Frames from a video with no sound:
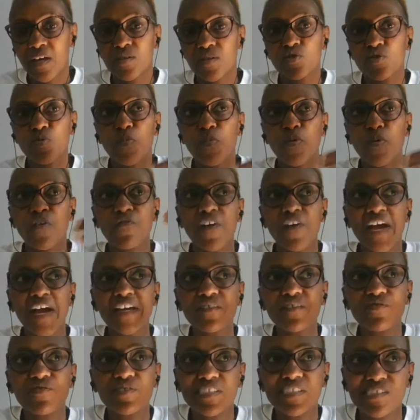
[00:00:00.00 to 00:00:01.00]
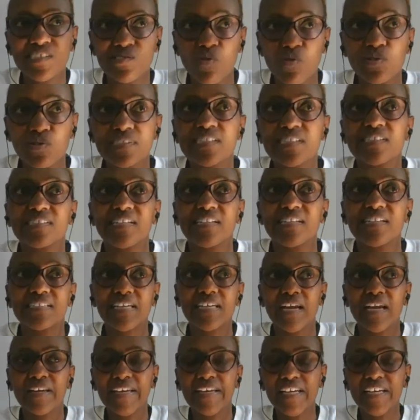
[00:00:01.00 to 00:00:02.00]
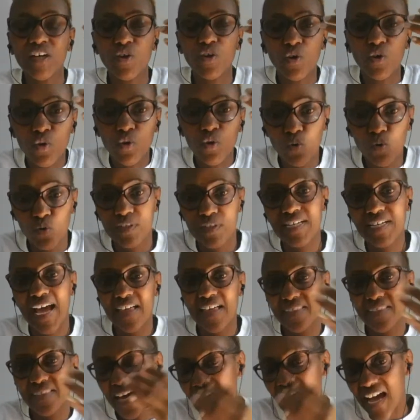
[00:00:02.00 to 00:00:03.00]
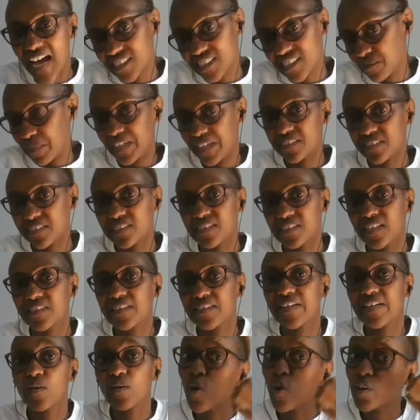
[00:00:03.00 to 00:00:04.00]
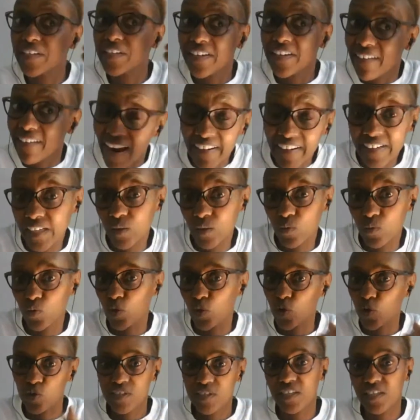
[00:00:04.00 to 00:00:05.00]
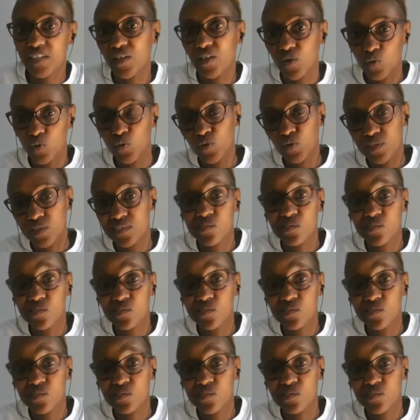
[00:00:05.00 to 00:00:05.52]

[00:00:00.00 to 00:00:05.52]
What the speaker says: to provide resources that can include other aspects that they ordinarily would not include.